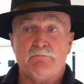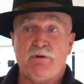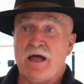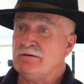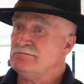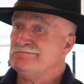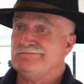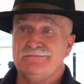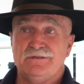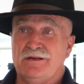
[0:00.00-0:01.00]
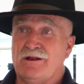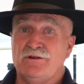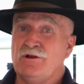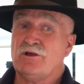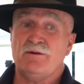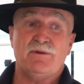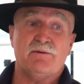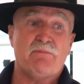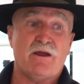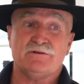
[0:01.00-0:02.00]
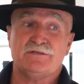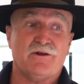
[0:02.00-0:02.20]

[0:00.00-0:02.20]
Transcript: But you know, you're not going to be embarrassed